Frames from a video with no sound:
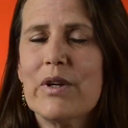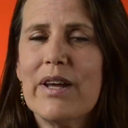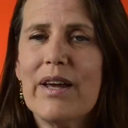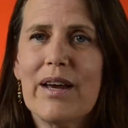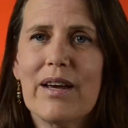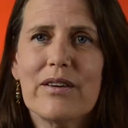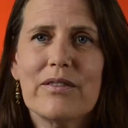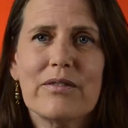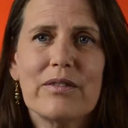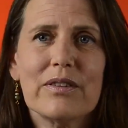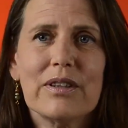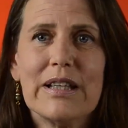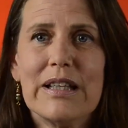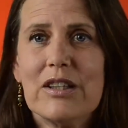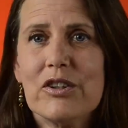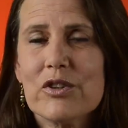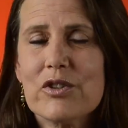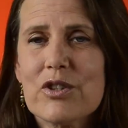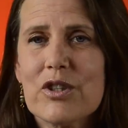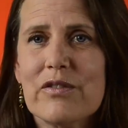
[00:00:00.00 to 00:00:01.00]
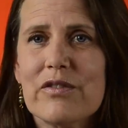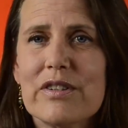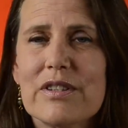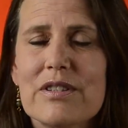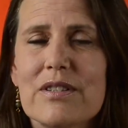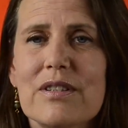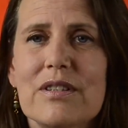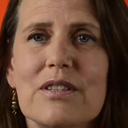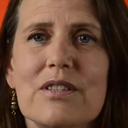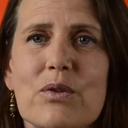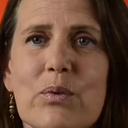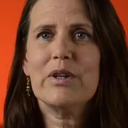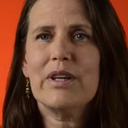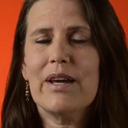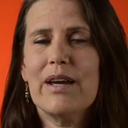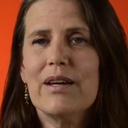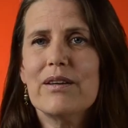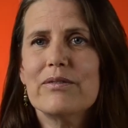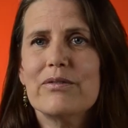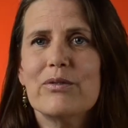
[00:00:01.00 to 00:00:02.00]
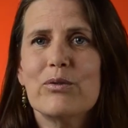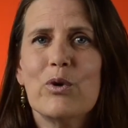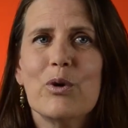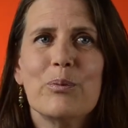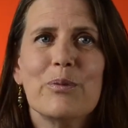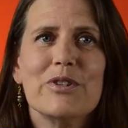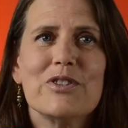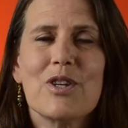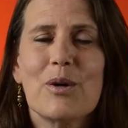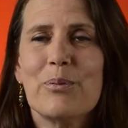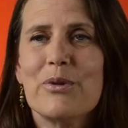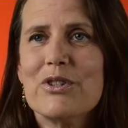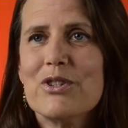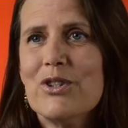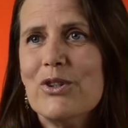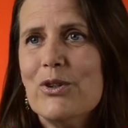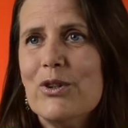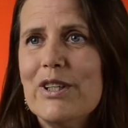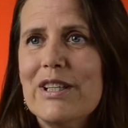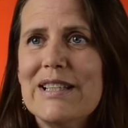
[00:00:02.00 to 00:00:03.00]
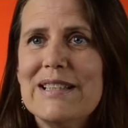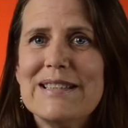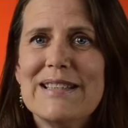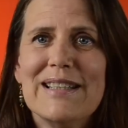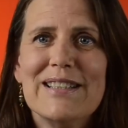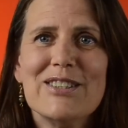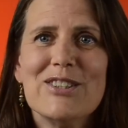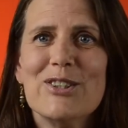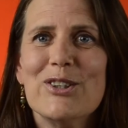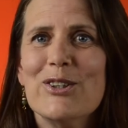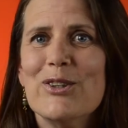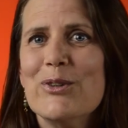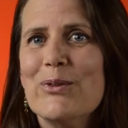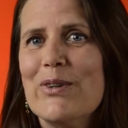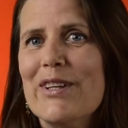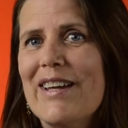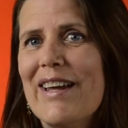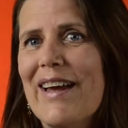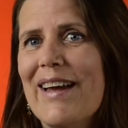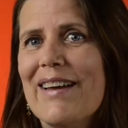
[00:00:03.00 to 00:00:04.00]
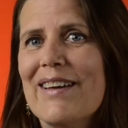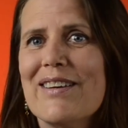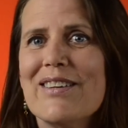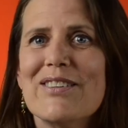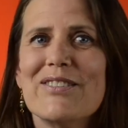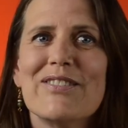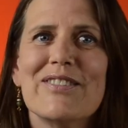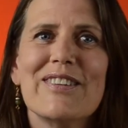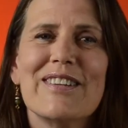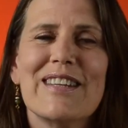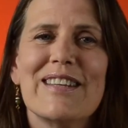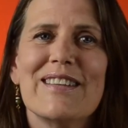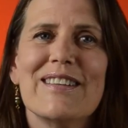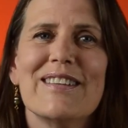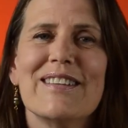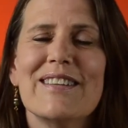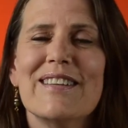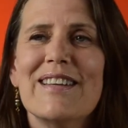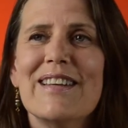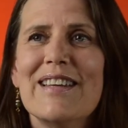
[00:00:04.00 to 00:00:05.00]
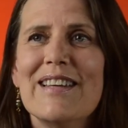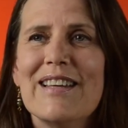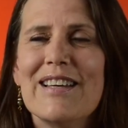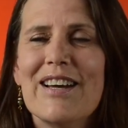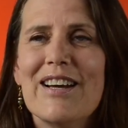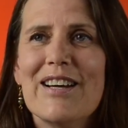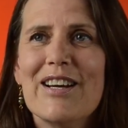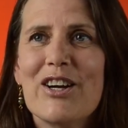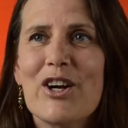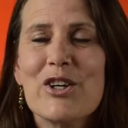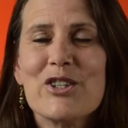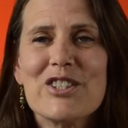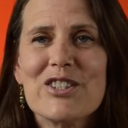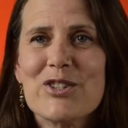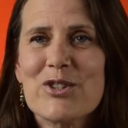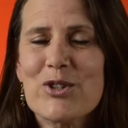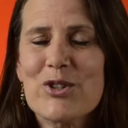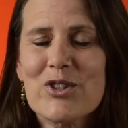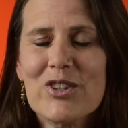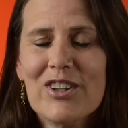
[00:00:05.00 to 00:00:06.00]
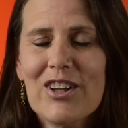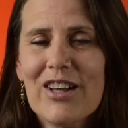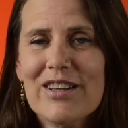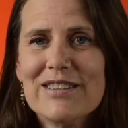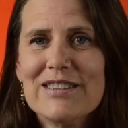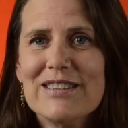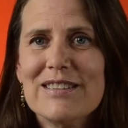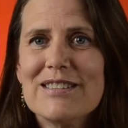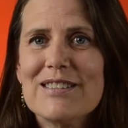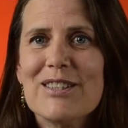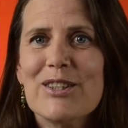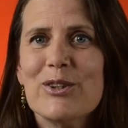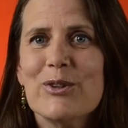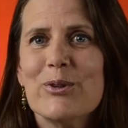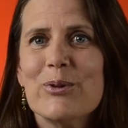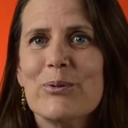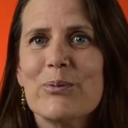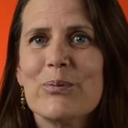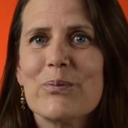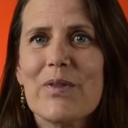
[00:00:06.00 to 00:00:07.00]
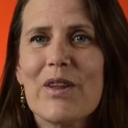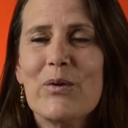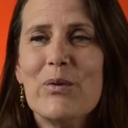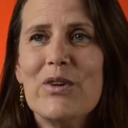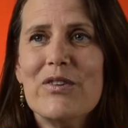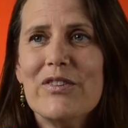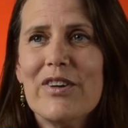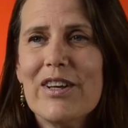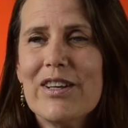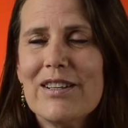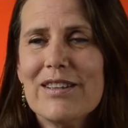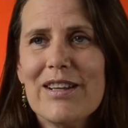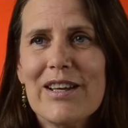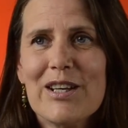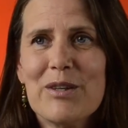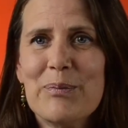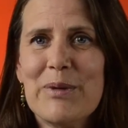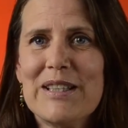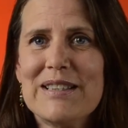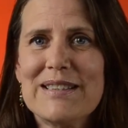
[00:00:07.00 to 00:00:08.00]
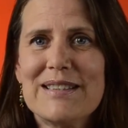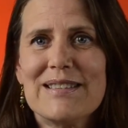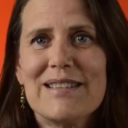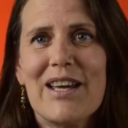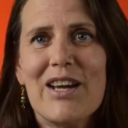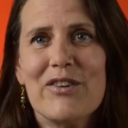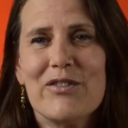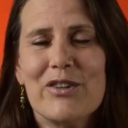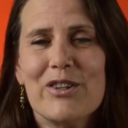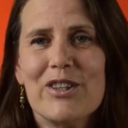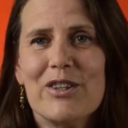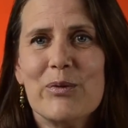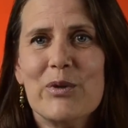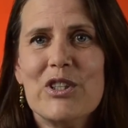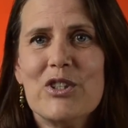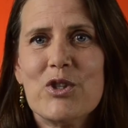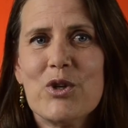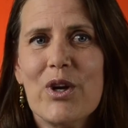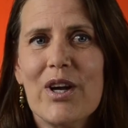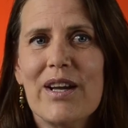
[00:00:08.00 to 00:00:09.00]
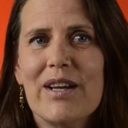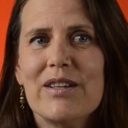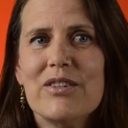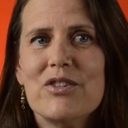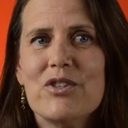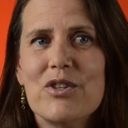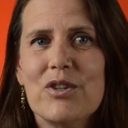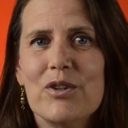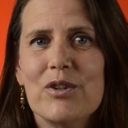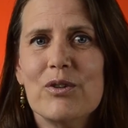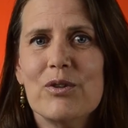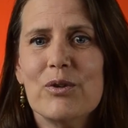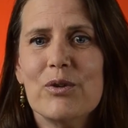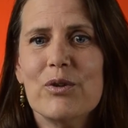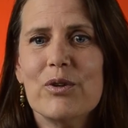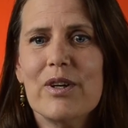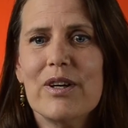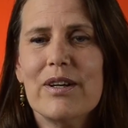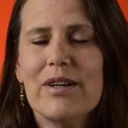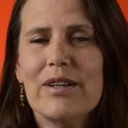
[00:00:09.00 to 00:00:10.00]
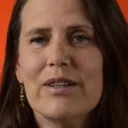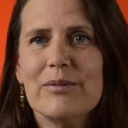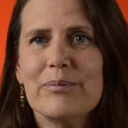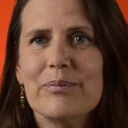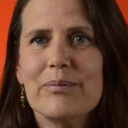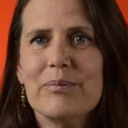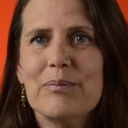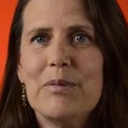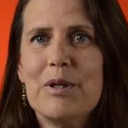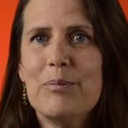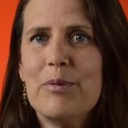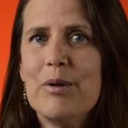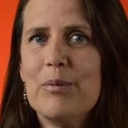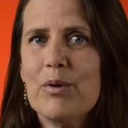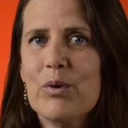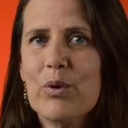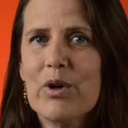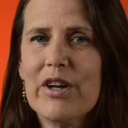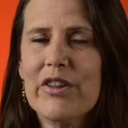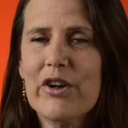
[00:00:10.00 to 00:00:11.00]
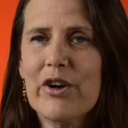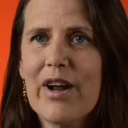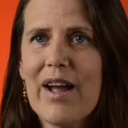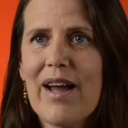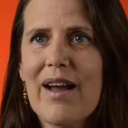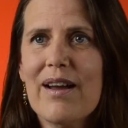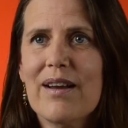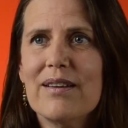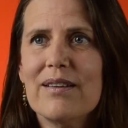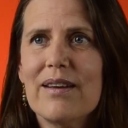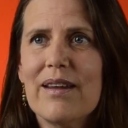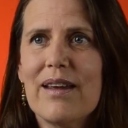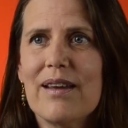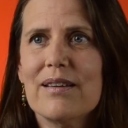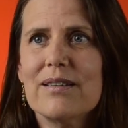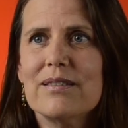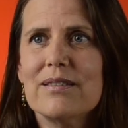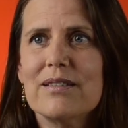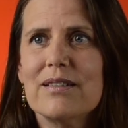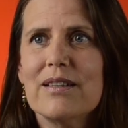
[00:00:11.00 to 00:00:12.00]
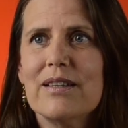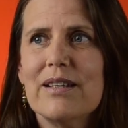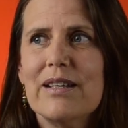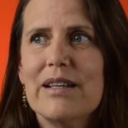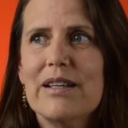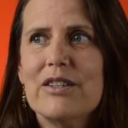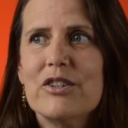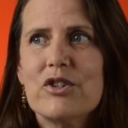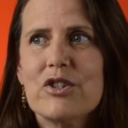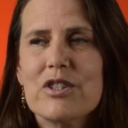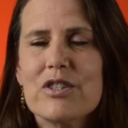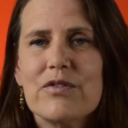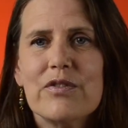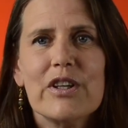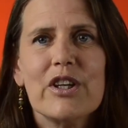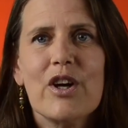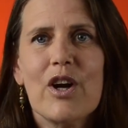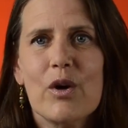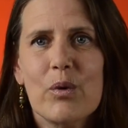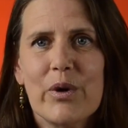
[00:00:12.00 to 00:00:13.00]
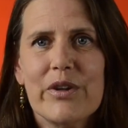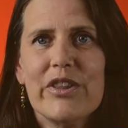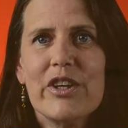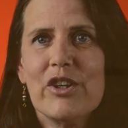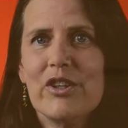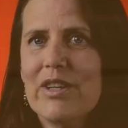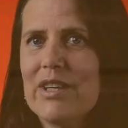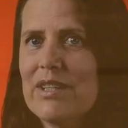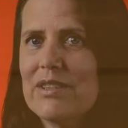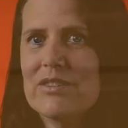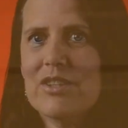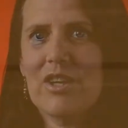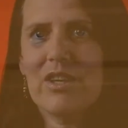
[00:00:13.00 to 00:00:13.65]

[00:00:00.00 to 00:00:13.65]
we have legal services, we have Women's Opportunity Center, we have our sister's closet. So we've got a lot of bases covered, and we try to meet people where they're at and just figure out what their needs